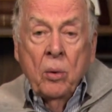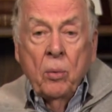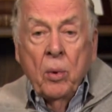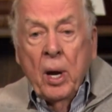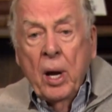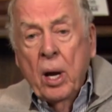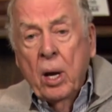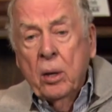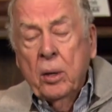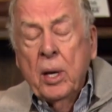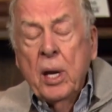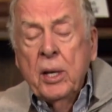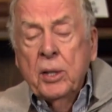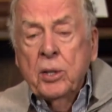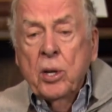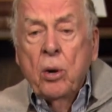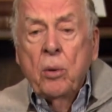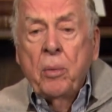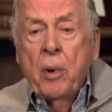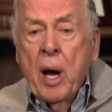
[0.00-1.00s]
Well,
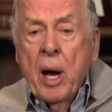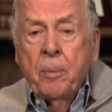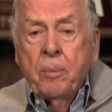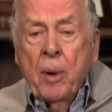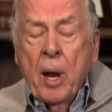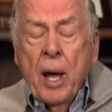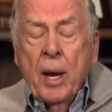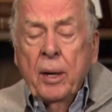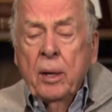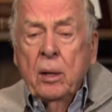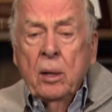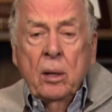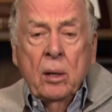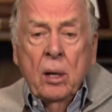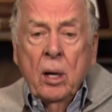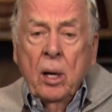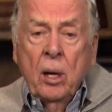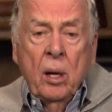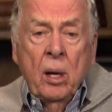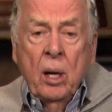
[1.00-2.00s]
Keystone Pipeline,
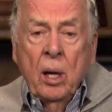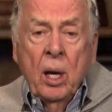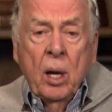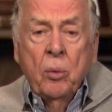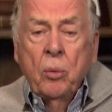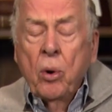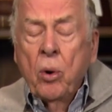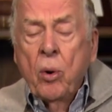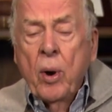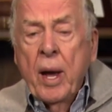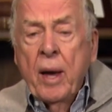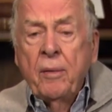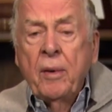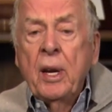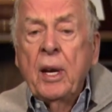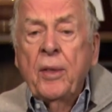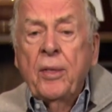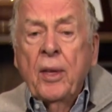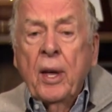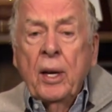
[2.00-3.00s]
uh, it won't have
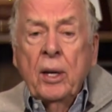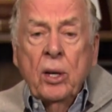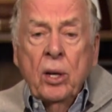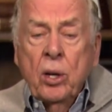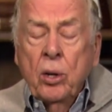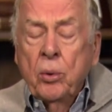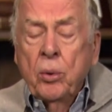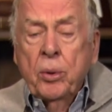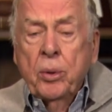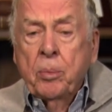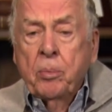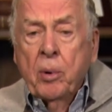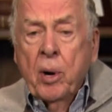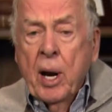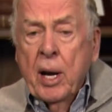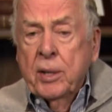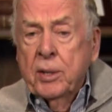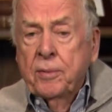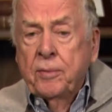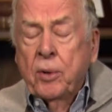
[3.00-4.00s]
anything to do with the
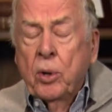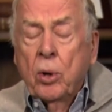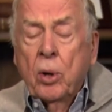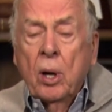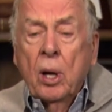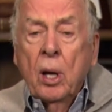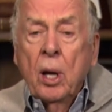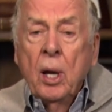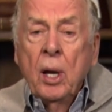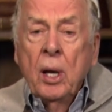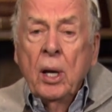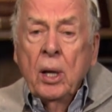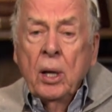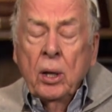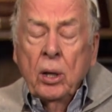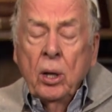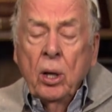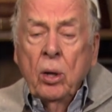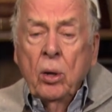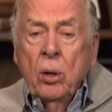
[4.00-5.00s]
price of oil.
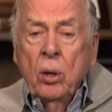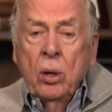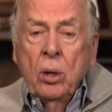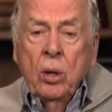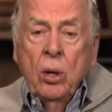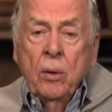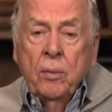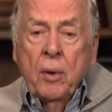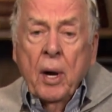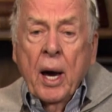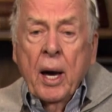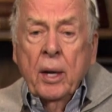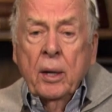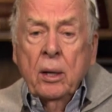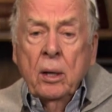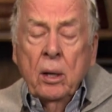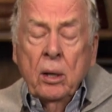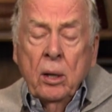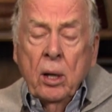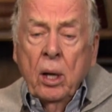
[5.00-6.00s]
You, you've
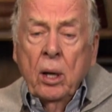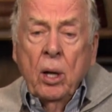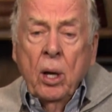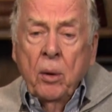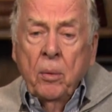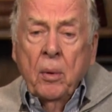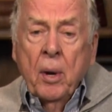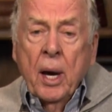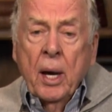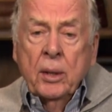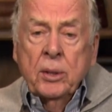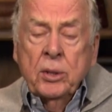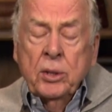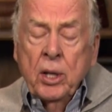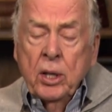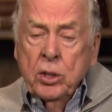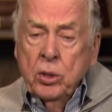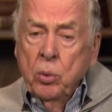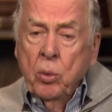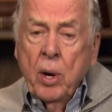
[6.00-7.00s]
got you've got
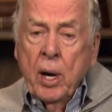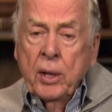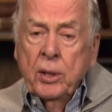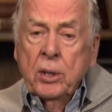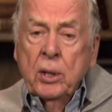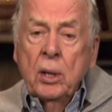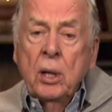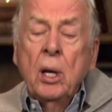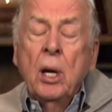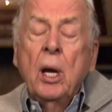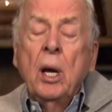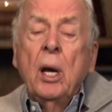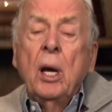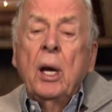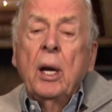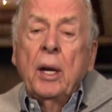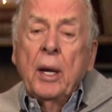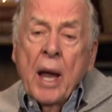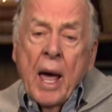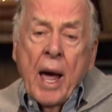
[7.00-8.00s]
situation
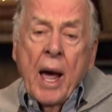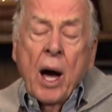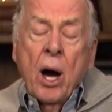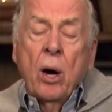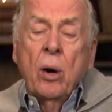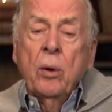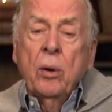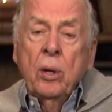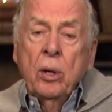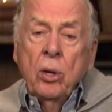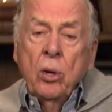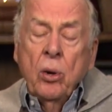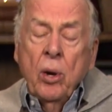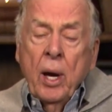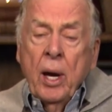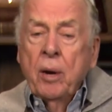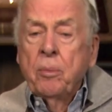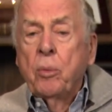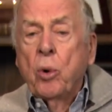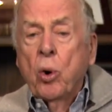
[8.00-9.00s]
now. You
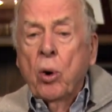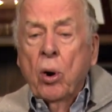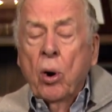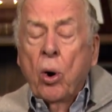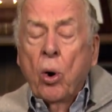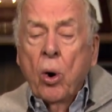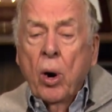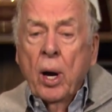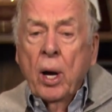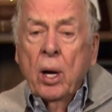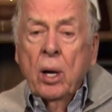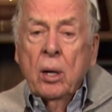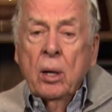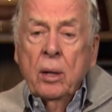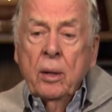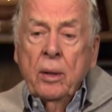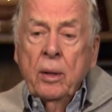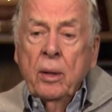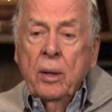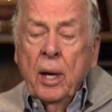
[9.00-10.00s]
have more
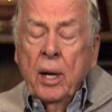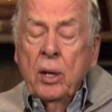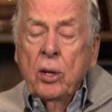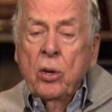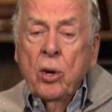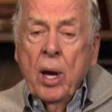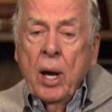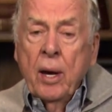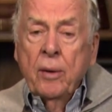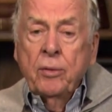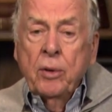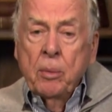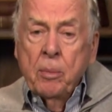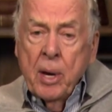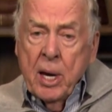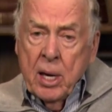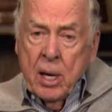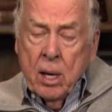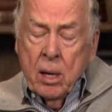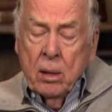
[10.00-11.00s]
oil than you have
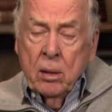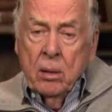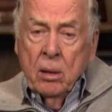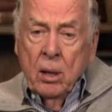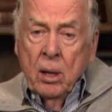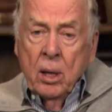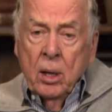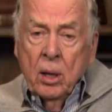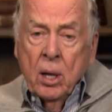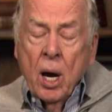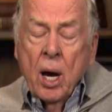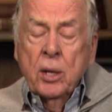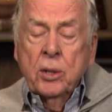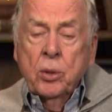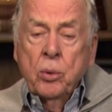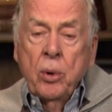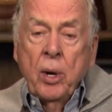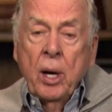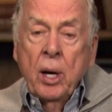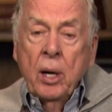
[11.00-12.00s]
demand.
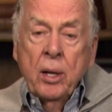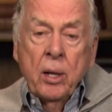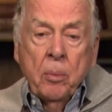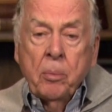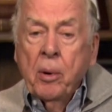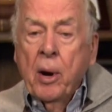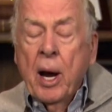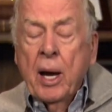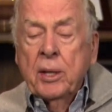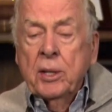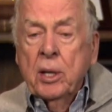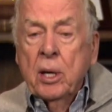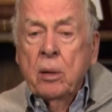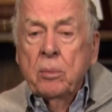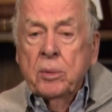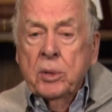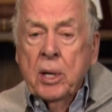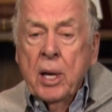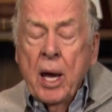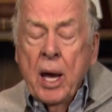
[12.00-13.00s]
Consequently, the price
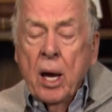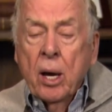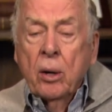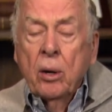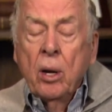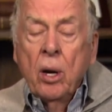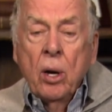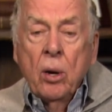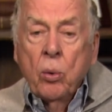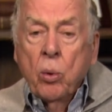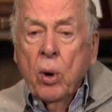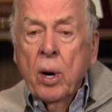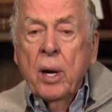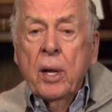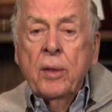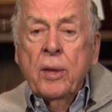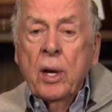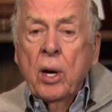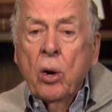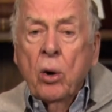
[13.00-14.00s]
comes down. Where
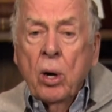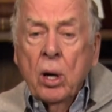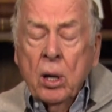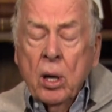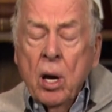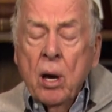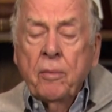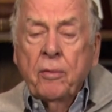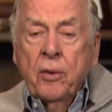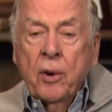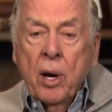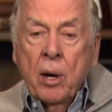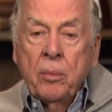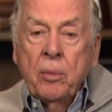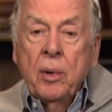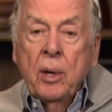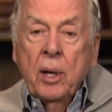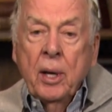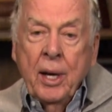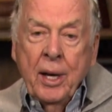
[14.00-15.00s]
did the oil come from?
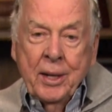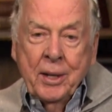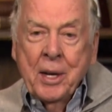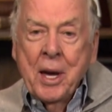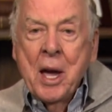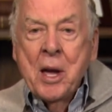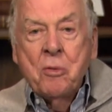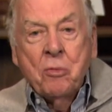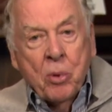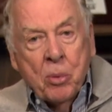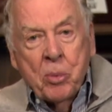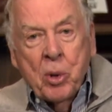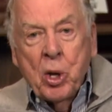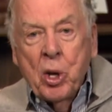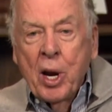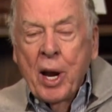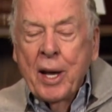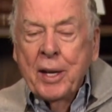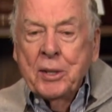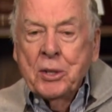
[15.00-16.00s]
It came from the
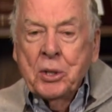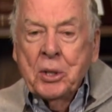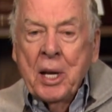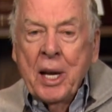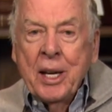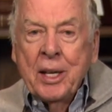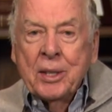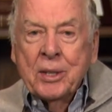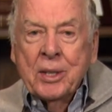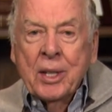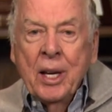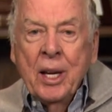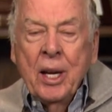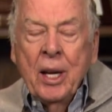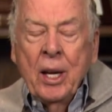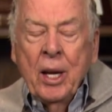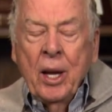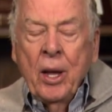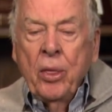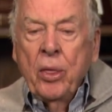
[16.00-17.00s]
United States.
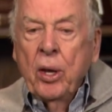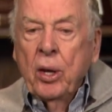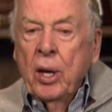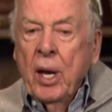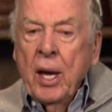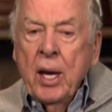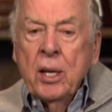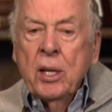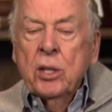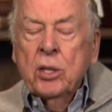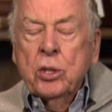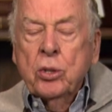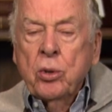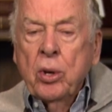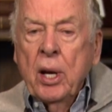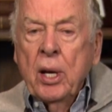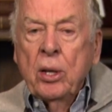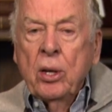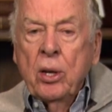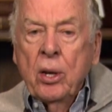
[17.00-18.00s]
The
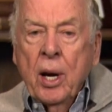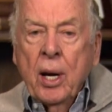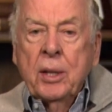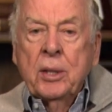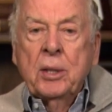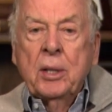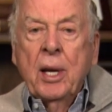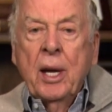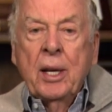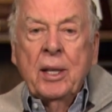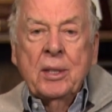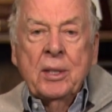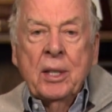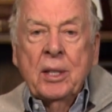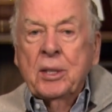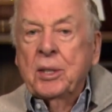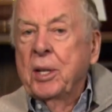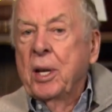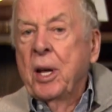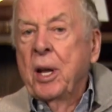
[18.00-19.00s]
industry in the United States
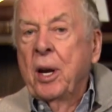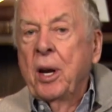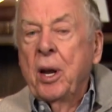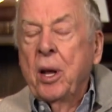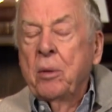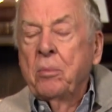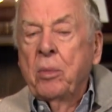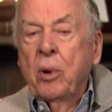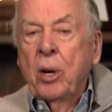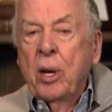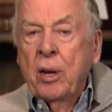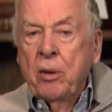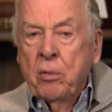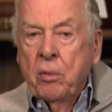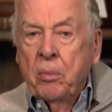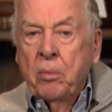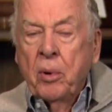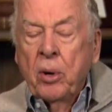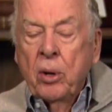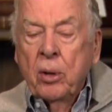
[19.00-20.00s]
has done an
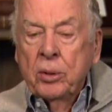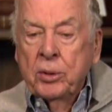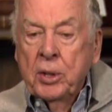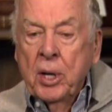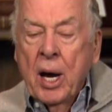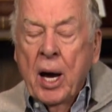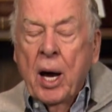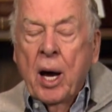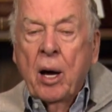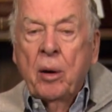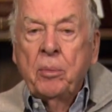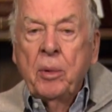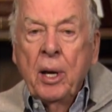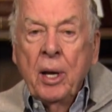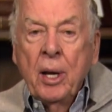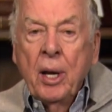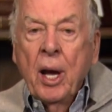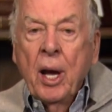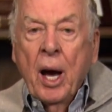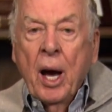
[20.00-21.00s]
unbelievable job
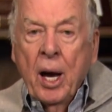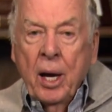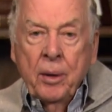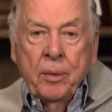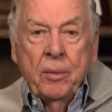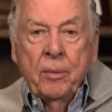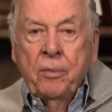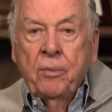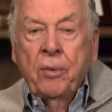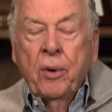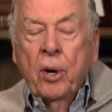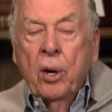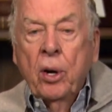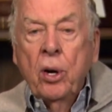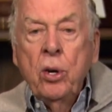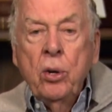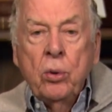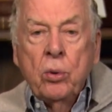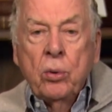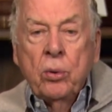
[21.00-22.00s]
uh, for
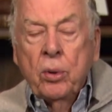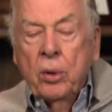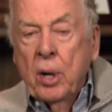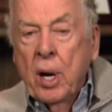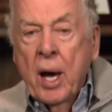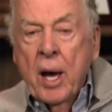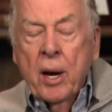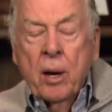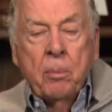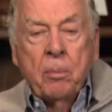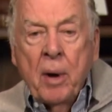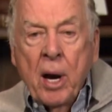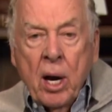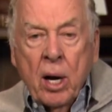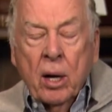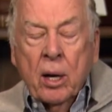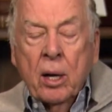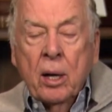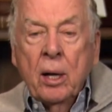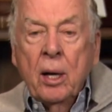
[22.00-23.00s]
who? Not
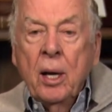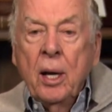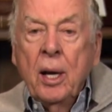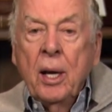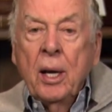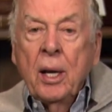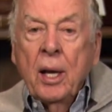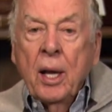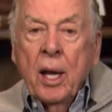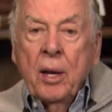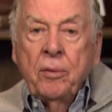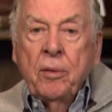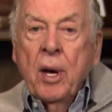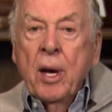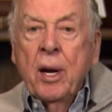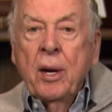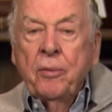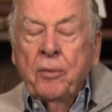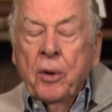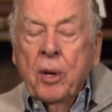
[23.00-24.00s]
America. They've
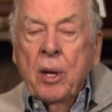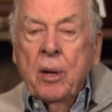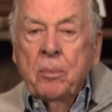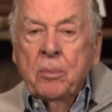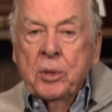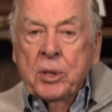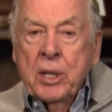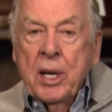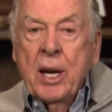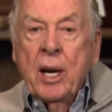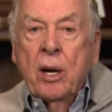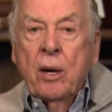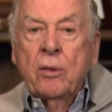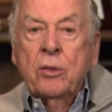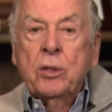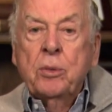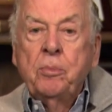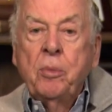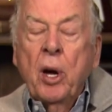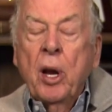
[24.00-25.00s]
done it for
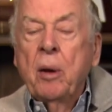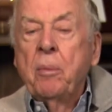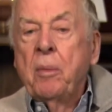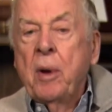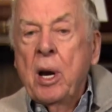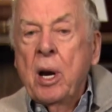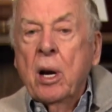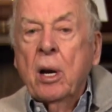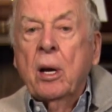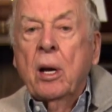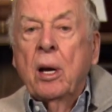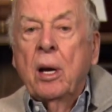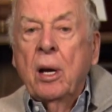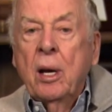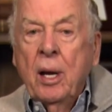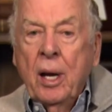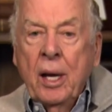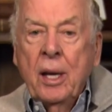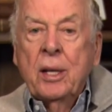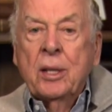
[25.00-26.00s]
themselves, but
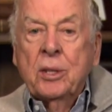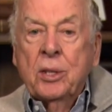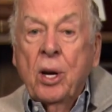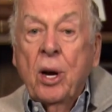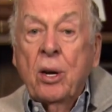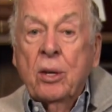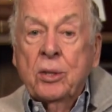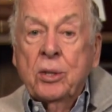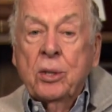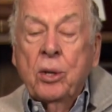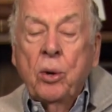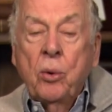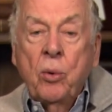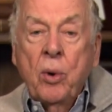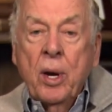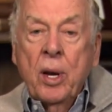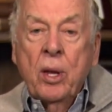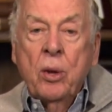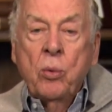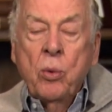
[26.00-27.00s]
America is also
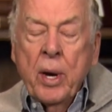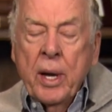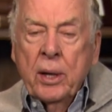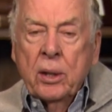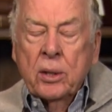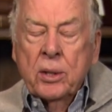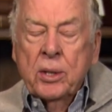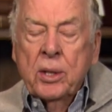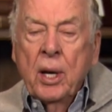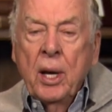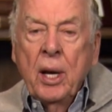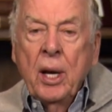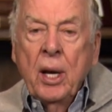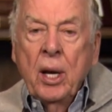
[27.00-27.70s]
one of the winners.